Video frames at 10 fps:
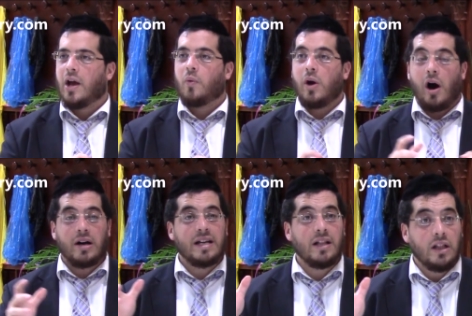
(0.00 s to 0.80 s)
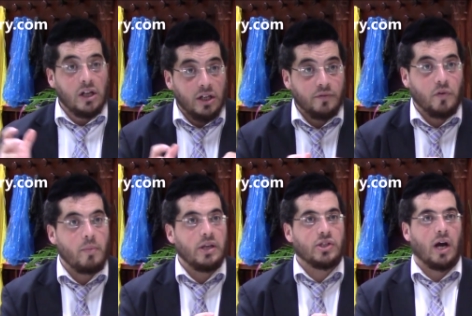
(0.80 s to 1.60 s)
We all can learn
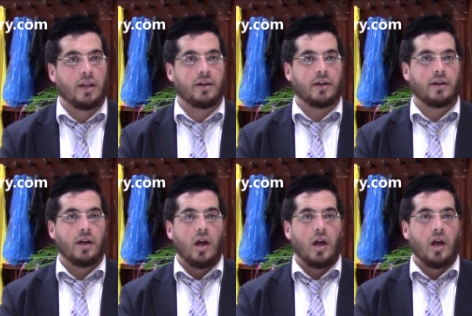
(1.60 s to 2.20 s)
from each other.